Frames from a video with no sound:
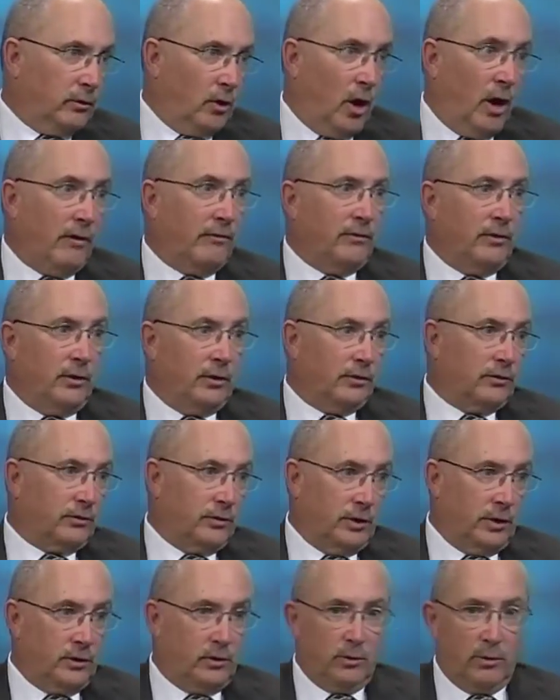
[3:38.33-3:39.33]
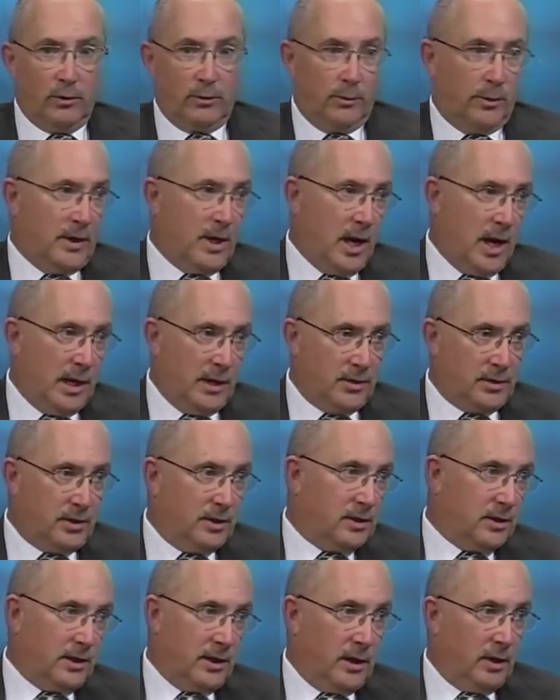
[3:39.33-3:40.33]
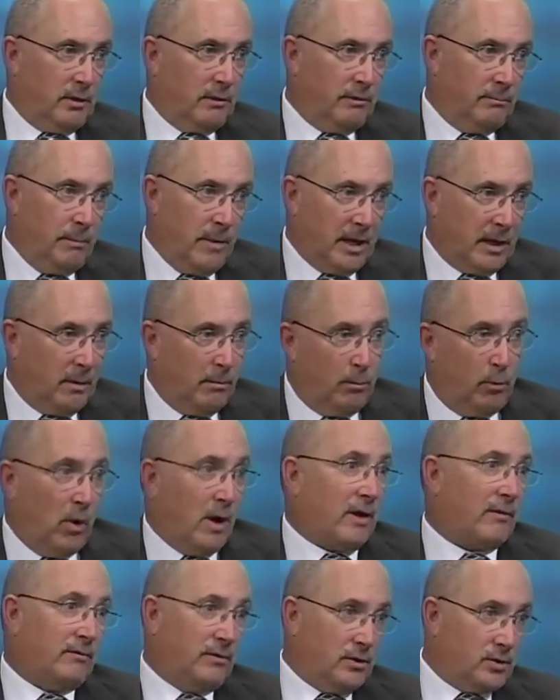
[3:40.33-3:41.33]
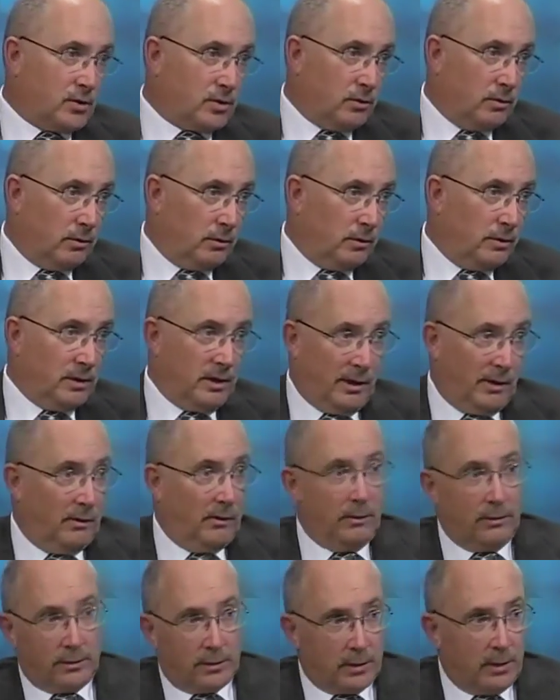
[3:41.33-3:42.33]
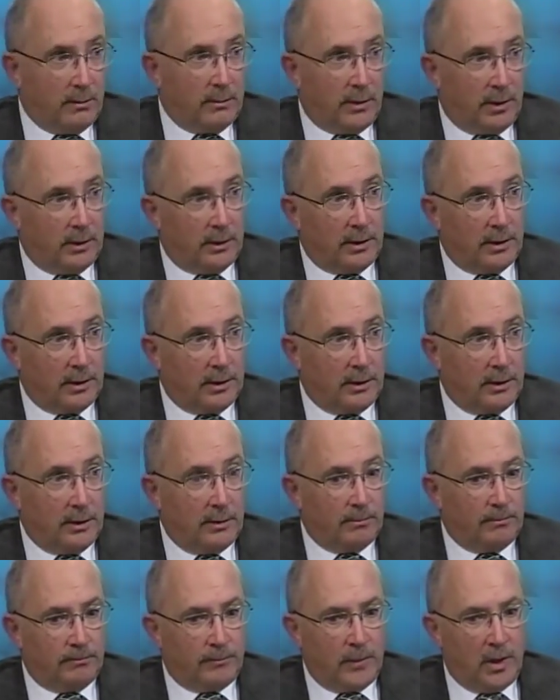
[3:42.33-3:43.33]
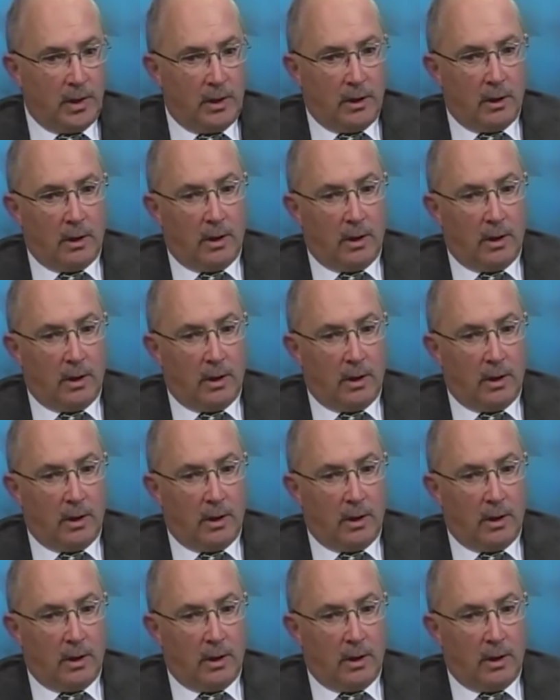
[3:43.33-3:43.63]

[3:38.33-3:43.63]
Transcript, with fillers: Often you'll see two or three guys get together, make a breakfast or a dinner or mm -hmm. something like that. Mm -hmm.